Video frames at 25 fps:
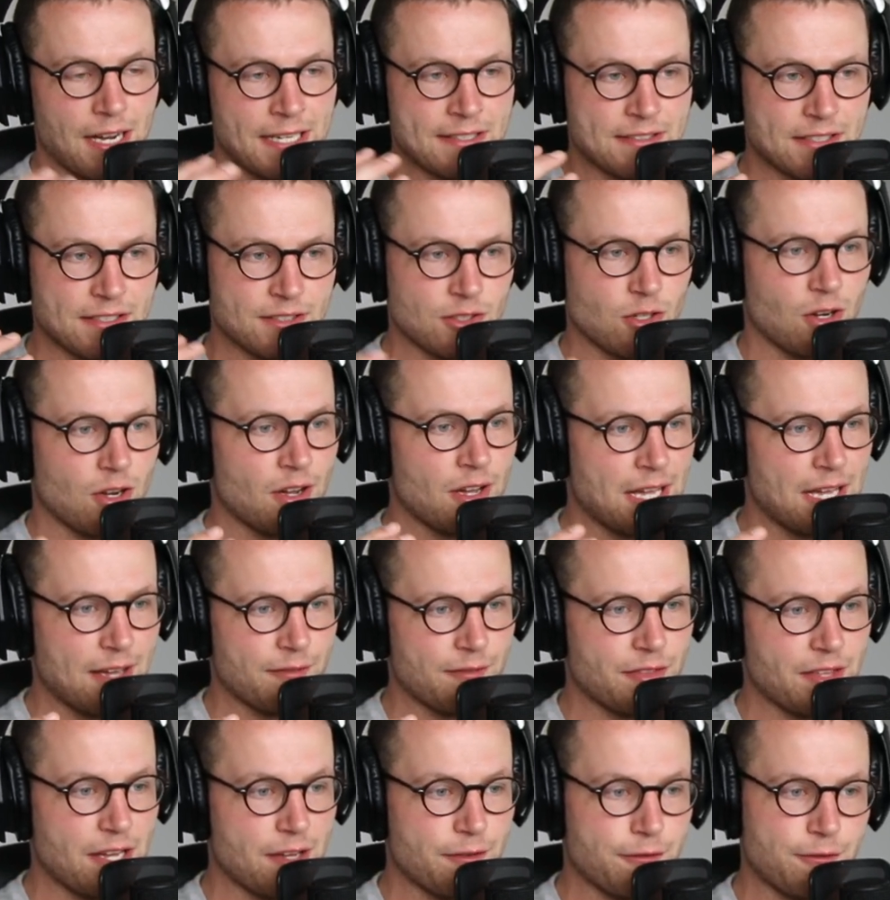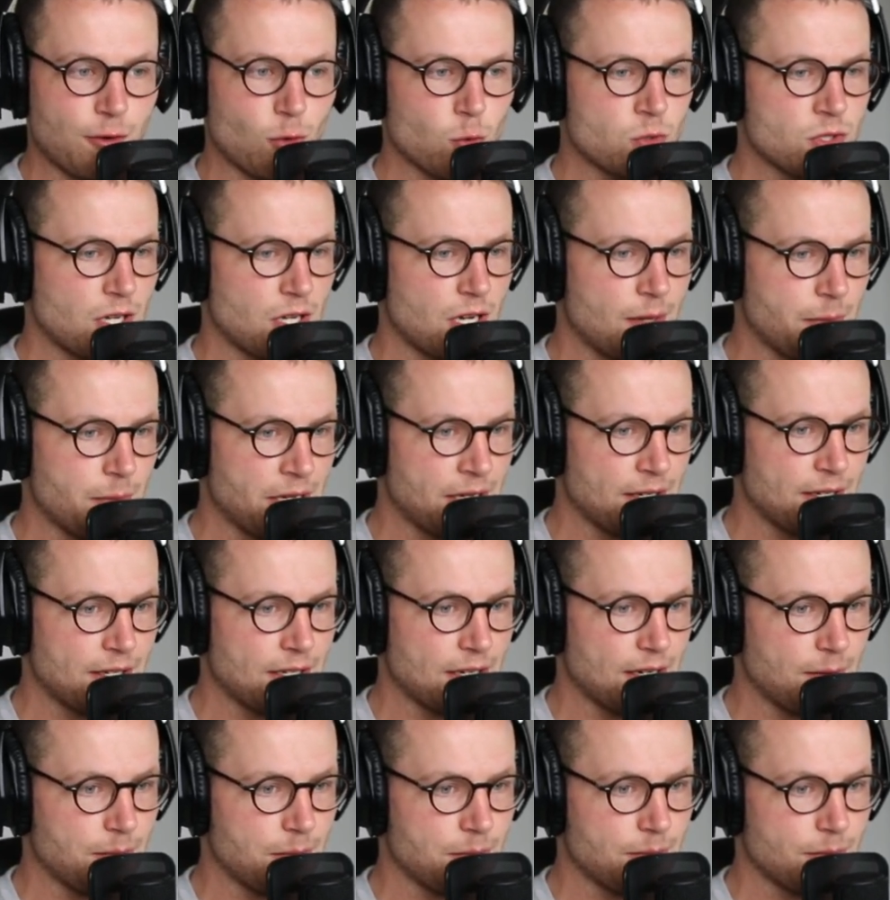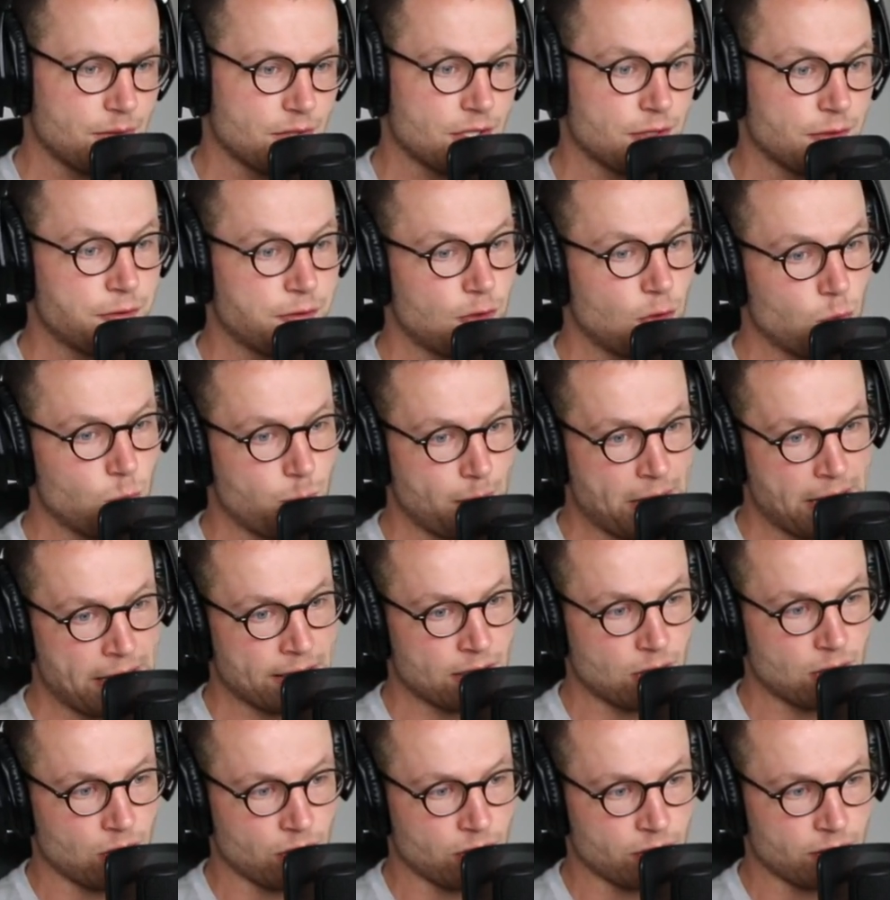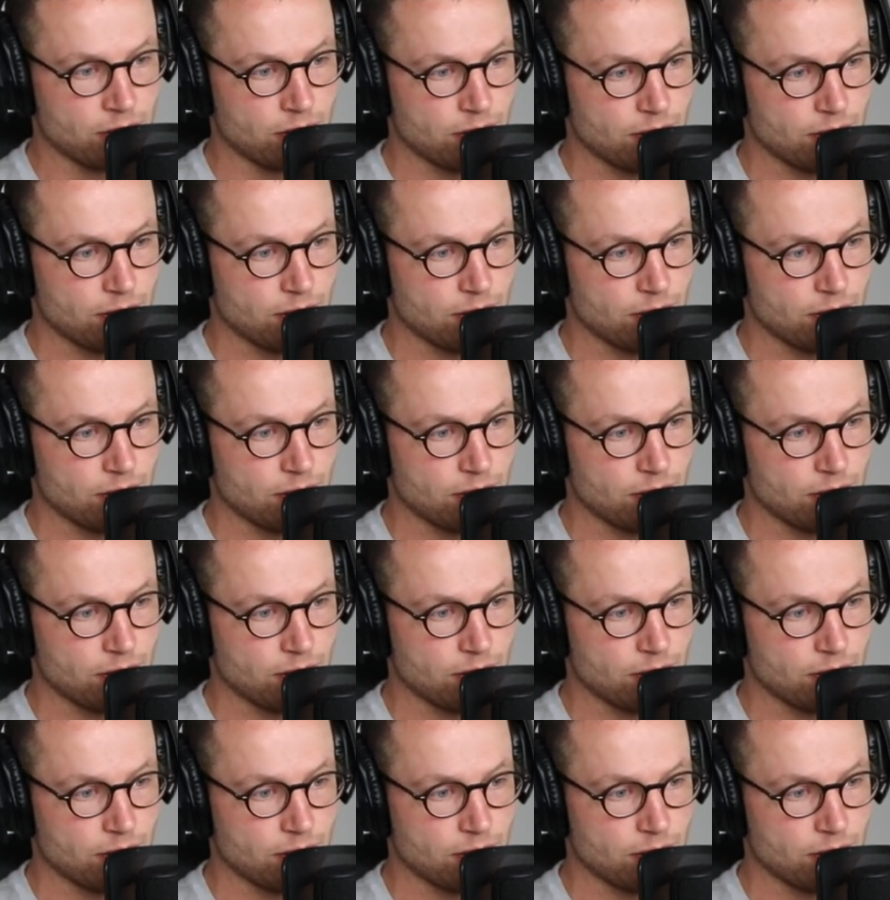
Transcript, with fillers: did not have that full time income to fall back on.